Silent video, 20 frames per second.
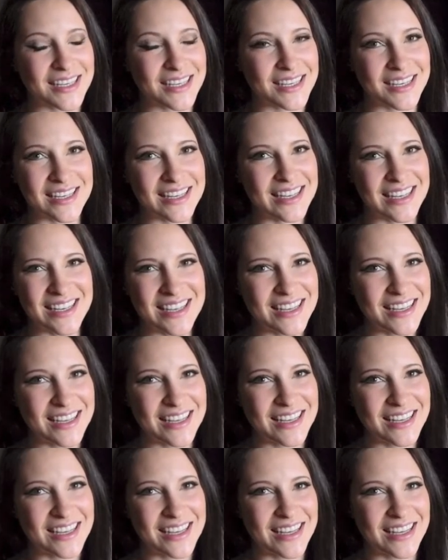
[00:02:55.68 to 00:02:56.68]
I
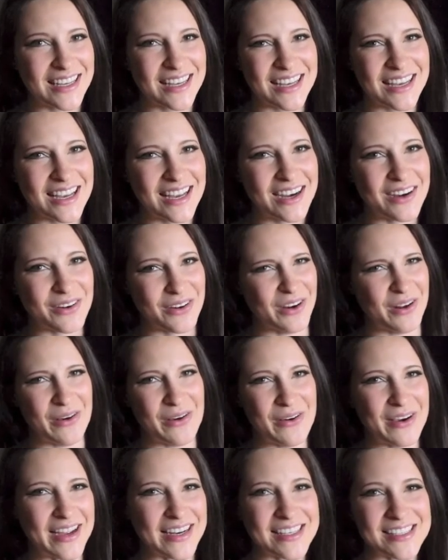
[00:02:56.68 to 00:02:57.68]
don't
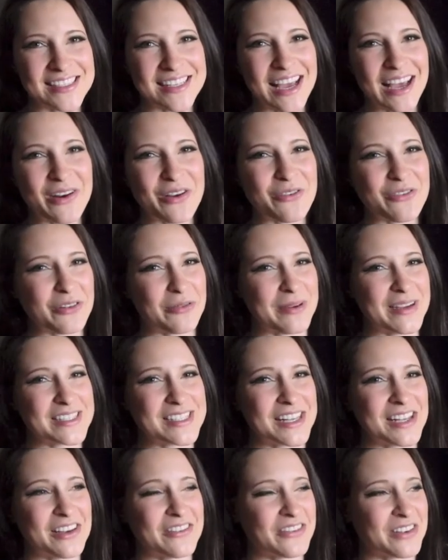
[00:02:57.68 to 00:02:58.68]
know, I just got over
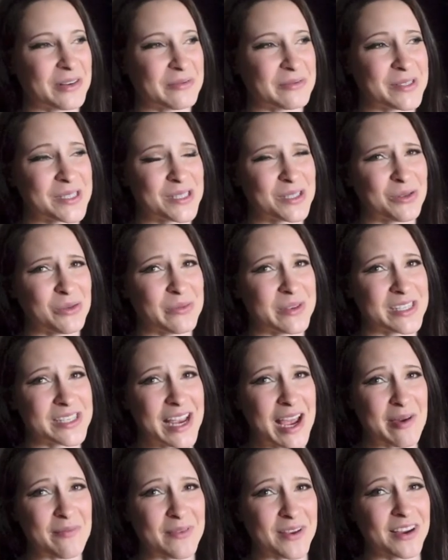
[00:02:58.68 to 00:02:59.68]
myself and I'm so much
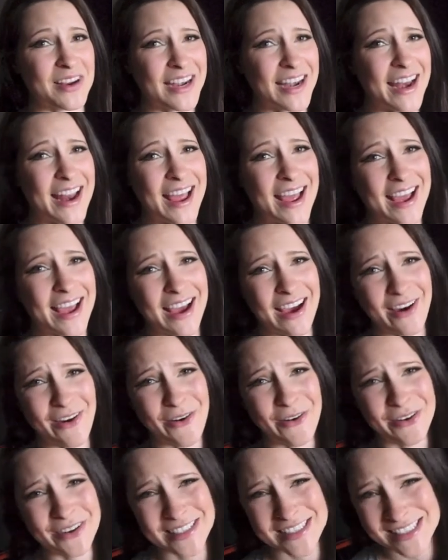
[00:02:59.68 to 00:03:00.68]
happier now.